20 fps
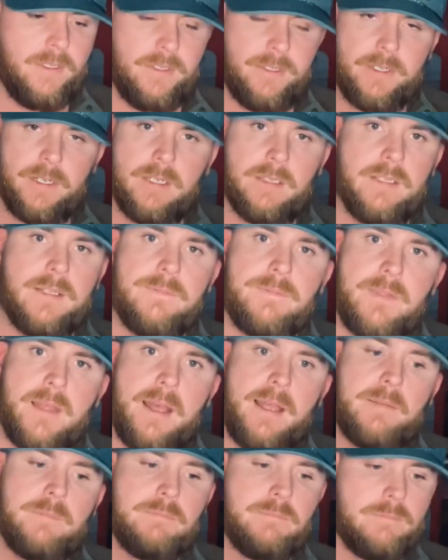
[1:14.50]
You're going to lift
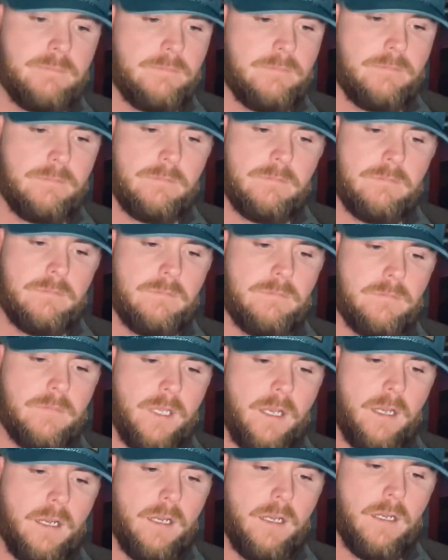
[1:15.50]
that
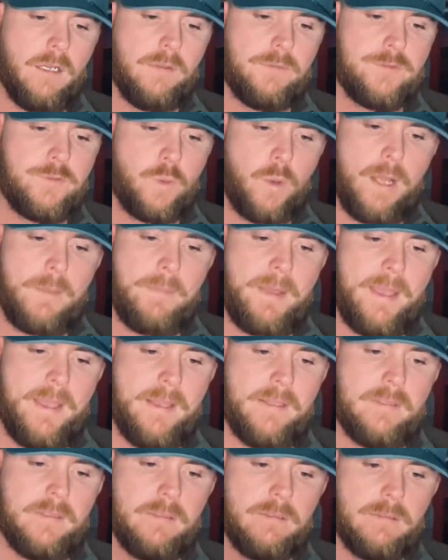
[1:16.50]

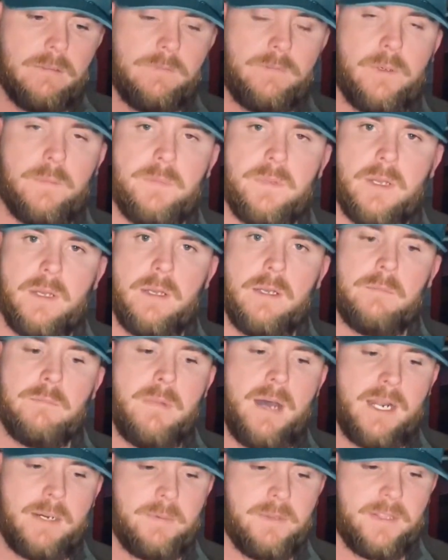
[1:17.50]
sweatband from the
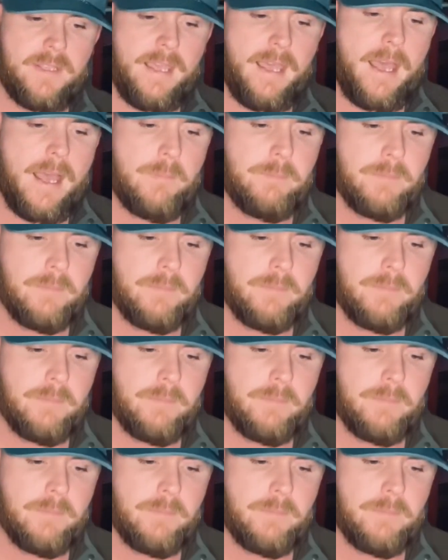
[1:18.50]
bottom of the cap.